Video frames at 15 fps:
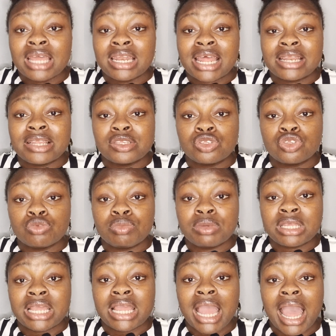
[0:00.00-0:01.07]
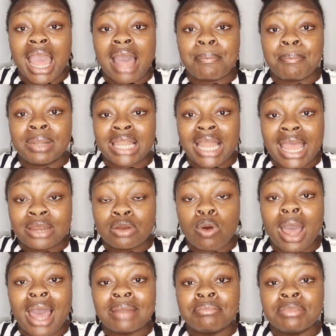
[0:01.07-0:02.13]
that is to be applied
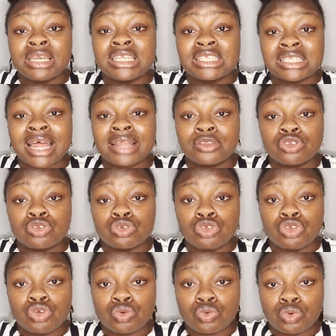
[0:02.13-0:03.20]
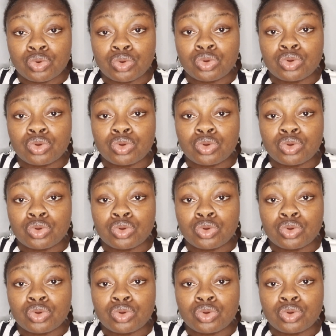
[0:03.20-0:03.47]
or administered to you